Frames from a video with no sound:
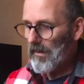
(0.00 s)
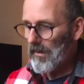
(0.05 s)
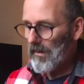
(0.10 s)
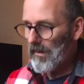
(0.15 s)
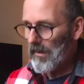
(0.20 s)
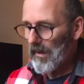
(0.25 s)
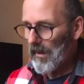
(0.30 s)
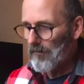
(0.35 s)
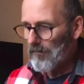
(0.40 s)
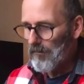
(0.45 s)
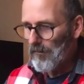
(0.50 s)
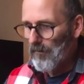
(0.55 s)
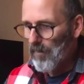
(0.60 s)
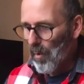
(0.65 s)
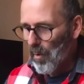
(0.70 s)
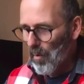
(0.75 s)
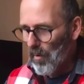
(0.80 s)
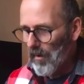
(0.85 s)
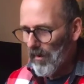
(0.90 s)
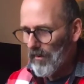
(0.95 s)
get
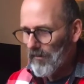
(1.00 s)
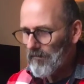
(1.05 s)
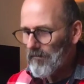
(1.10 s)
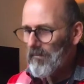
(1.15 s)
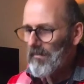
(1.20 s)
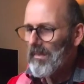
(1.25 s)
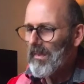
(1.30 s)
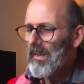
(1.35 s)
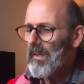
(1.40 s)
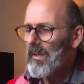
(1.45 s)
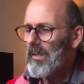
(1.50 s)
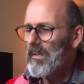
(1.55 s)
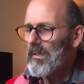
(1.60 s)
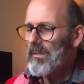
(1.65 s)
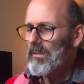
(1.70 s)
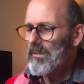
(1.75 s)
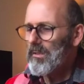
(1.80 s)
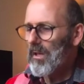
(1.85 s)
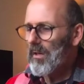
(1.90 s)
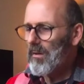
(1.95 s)
born,
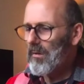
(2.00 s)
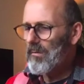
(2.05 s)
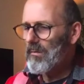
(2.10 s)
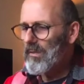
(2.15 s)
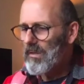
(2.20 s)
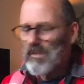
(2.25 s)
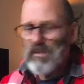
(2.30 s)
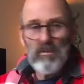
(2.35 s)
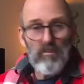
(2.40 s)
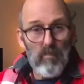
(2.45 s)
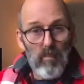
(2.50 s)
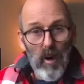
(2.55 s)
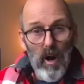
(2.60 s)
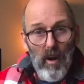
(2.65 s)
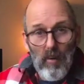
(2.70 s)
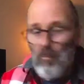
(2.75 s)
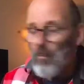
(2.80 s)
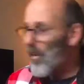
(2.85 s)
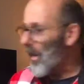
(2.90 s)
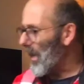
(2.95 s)
so this is
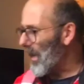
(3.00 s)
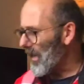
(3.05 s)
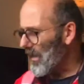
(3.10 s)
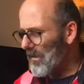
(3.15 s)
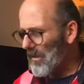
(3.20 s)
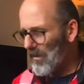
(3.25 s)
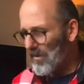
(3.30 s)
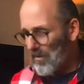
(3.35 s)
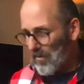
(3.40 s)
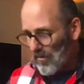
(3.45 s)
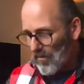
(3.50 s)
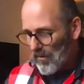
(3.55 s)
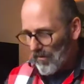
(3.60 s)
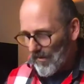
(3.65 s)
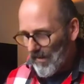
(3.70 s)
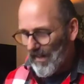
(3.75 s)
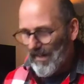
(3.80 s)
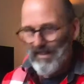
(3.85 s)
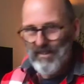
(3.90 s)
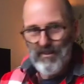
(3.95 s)
one way to
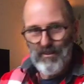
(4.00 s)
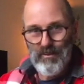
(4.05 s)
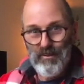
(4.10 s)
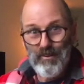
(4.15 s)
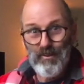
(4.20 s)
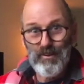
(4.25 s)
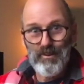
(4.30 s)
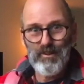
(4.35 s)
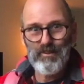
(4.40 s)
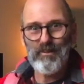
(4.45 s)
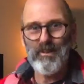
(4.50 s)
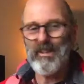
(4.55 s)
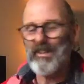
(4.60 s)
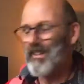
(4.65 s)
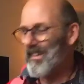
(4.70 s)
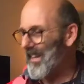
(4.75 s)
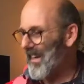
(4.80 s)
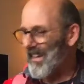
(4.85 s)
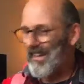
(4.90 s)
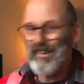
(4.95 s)
connect the runes with
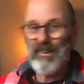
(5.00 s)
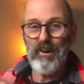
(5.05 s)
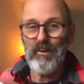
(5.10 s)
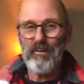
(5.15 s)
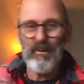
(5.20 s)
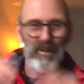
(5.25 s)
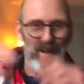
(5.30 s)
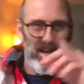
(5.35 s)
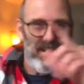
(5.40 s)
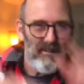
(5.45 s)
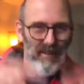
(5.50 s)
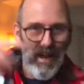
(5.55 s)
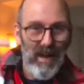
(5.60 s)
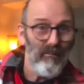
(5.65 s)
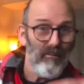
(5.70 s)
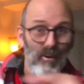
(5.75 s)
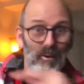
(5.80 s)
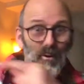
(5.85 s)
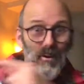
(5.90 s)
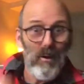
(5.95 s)
it. I
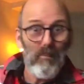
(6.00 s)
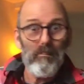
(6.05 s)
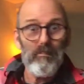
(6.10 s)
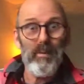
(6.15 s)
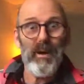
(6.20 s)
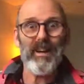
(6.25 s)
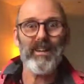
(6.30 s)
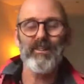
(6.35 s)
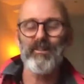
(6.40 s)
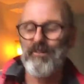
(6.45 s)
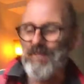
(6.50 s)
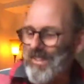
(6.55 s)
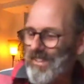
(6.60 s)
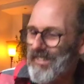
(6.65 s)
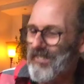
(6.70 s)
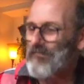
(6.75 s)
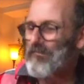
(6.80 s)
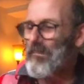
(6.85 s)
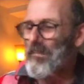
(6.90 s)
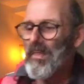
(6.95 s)
will come back to
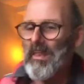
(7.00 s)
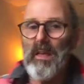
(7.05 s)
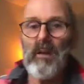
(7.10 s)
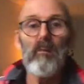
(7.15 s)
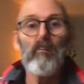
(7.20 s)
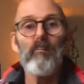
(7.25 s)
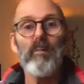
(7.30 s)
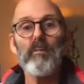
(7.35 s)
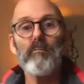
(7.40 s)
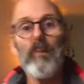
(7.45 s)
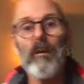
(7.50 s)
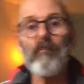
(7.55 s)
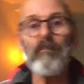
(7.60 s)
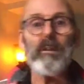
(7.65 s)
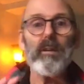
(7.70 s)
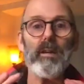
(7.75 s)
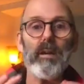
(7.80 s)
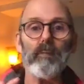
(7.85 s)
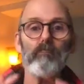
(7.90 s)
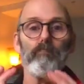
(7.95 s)
it. But when
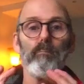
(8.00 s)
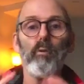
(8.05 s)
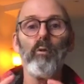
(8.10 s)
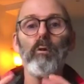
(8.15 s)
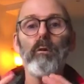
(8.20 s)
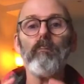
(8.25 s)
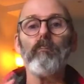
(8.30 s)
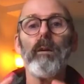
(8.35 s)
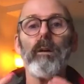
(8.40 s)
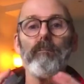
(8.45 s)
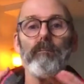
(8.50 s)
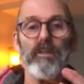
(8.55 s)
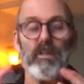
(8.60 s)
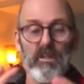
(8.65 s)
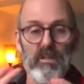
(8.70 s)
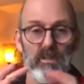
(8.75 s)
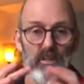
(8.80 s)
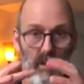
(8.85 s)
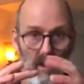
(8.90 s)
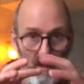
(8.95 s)
we get born, when we
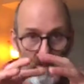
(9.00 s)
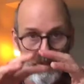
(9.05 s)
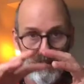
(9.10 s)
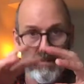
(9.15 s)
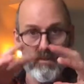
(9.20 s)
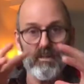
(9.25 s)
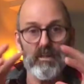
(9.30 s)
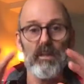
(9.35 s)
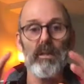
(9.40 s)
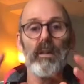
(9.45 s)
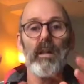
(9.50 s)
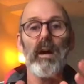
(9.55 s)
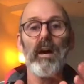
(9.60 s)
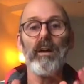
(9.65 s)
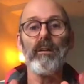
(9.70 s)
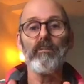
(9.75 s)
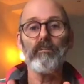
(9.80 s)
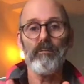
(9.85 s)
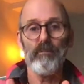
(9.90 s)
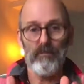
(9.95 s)
start as a
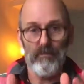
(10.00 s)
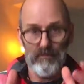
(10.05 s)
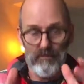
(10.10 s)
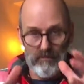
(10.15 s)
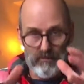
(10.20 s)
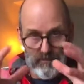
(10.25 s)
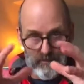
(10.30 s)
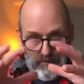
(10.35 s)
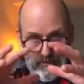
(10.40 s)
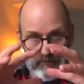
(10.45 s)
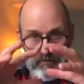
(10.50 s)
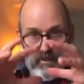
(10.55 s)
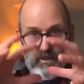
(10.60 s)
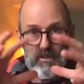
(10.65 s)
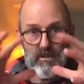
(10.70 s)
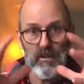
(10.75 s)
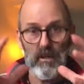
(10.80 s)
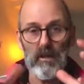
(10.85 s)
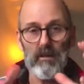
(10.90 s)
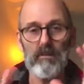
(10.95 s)
life, we
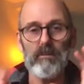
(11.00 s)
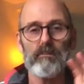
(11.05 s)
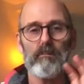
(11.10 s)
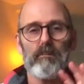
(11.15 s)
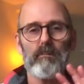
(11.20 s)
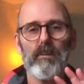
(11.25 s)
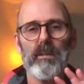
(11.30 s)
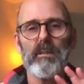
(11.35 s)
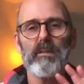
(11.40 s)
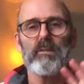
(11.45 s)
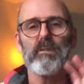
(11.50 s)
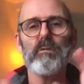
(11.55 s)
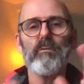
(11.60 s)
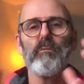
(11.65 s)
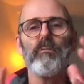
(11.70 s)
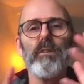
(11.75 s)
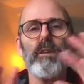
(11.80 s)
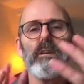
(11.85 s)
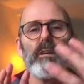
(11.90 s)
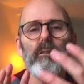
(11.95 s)
start with a
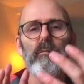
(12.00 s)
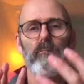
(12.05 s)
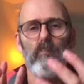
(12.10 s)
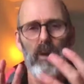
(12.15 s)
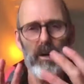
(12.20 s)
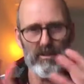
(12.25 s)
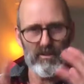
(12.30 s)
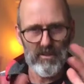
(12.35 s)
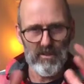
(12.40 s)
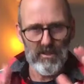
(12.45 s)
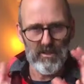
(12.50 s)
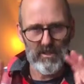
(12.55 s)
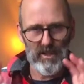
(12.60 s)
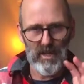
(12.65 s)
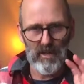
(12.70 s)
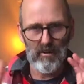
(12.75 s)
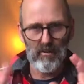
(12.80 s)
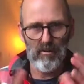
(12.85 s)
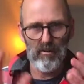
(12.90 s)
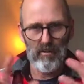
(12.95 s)
sphere, one
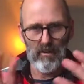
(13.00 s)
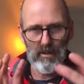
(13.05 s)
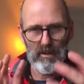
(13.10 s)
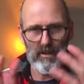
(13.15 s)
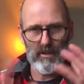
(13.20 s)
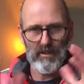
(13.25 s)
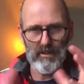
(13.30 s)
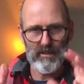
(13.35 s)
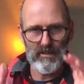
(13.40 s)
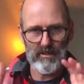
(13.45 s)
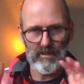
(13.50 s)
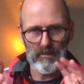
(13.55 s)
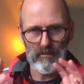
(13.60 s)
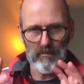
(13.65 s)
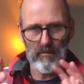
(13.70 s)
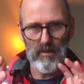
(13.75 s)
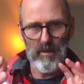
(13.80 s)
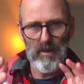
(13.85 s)
cell organism.